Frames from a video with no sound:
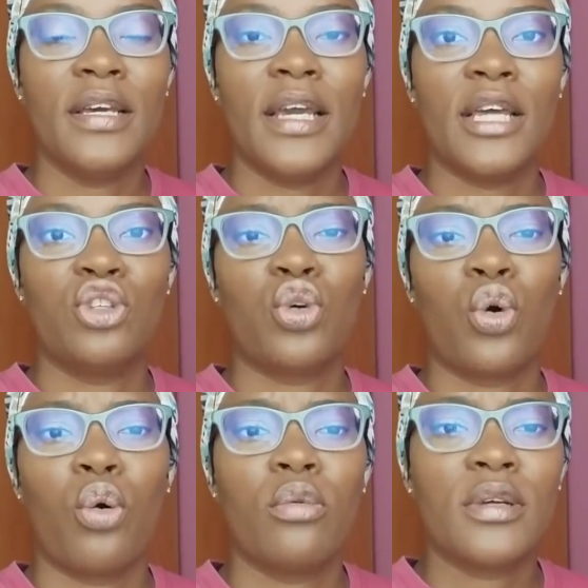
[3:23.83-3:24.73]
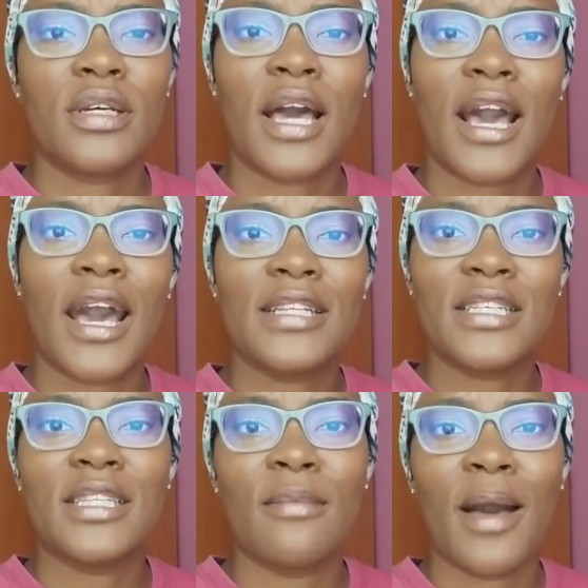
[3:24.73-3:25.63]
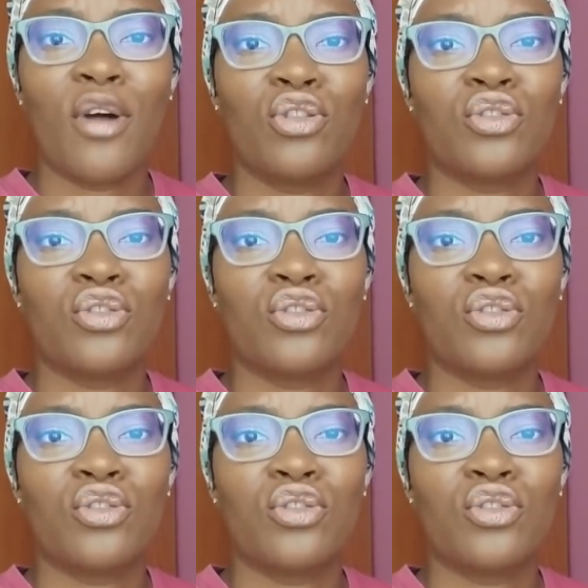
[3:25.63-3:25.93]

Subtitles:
and so cutting them out,